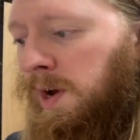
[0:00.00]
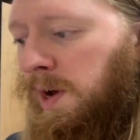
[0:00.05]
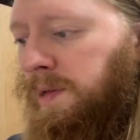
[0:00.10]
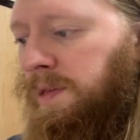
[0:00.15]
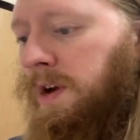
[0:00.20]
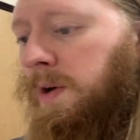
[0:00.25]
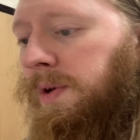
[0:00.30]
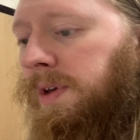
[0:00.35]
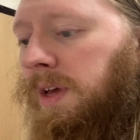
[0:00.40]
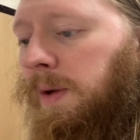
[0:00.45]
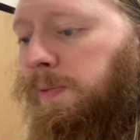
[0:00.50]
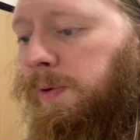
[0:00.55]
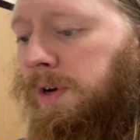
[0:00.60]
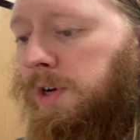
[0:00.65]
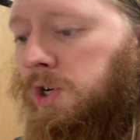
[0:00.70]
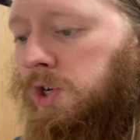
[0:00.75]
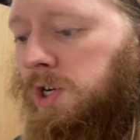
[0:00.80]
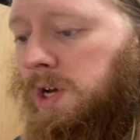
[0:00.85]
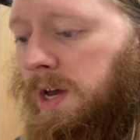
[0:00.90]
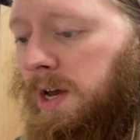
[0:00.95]
So I really
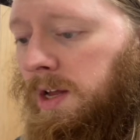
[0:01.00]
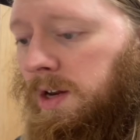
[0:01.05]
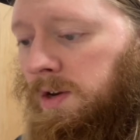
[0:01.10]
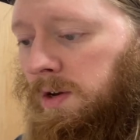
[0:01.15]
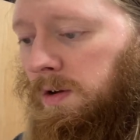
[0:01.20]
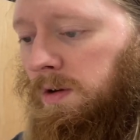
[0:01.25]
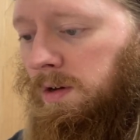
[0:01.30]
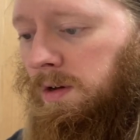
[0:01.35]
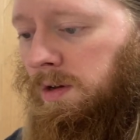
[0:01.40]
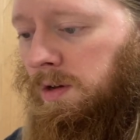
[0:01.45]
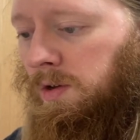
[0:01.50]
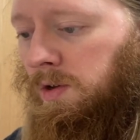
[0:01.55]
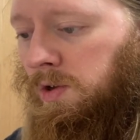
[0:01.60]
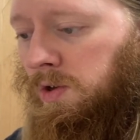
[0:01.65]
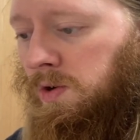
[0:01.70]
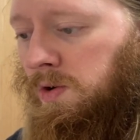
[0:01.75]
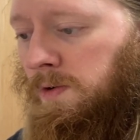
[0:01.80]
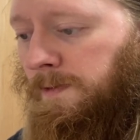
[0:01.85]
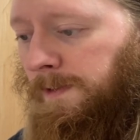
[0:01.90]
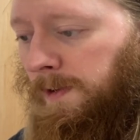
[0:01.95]
appreciate
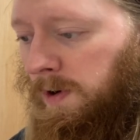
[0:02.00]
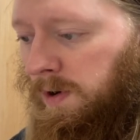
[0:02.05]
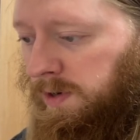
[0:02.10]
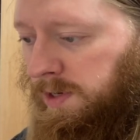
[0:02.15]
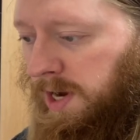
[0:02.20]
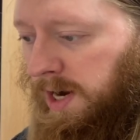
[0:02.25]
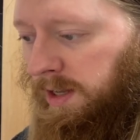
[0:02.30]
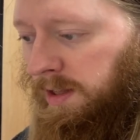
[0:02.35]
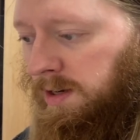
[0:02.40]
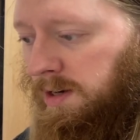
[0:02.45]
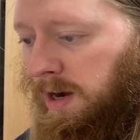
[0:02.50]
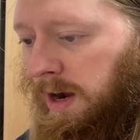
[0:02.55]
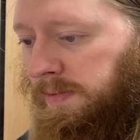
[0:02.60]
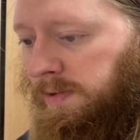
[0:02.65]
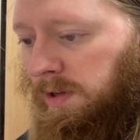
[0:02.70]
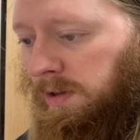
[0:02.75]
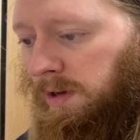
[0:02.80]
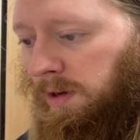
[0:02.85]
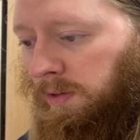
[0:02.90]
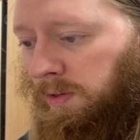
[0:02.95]
you for taking the time
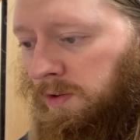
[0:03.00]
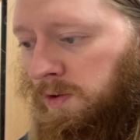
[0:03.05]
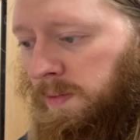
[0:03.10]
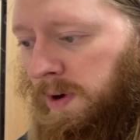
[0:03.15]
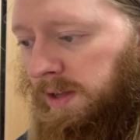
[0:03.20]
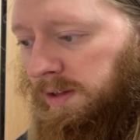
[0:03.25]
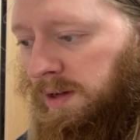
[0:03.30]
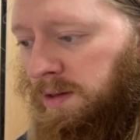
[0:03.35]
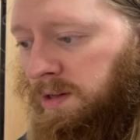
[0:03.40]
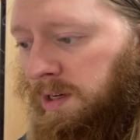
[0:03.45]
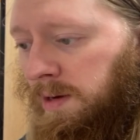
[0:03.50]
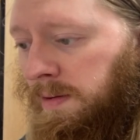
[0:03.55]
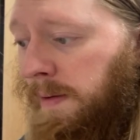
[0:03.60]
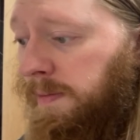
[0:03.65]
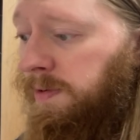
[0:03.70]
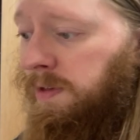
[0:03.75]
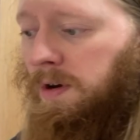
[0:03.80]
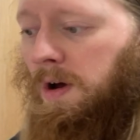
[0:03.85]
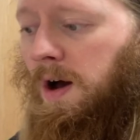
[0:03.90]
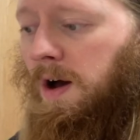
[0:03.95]
to look through my list to come
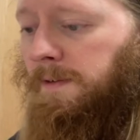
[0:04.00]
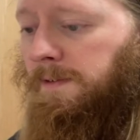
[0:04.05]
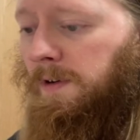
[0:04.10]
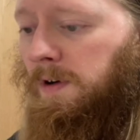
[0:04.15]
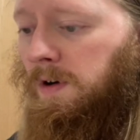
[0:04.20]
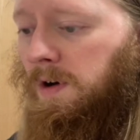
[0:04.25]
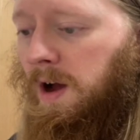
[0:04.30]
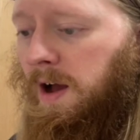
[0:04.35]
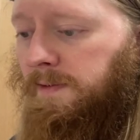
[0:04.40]
up with an offer.